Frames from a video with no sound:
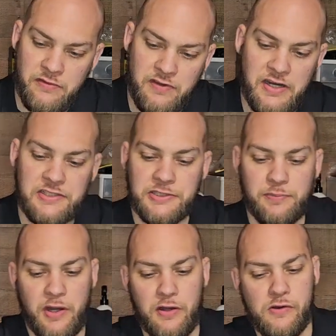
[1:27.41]
Very
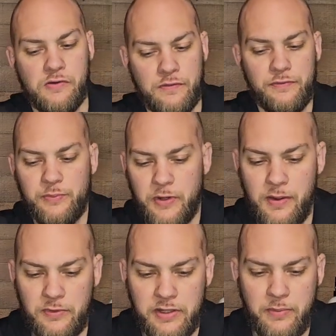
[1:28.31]
small,
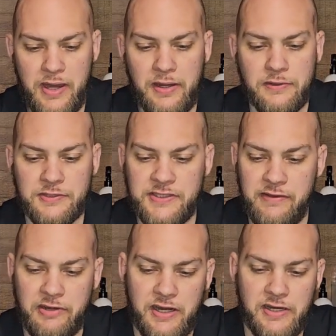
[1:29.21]
probably about
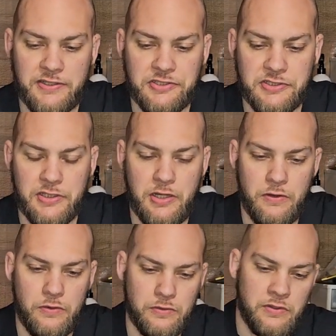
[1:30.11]
7-8 inches
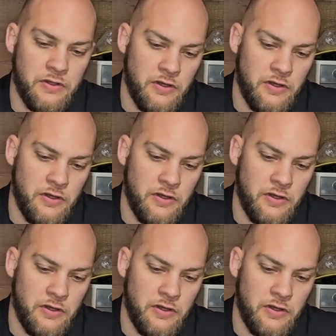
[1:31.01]
long,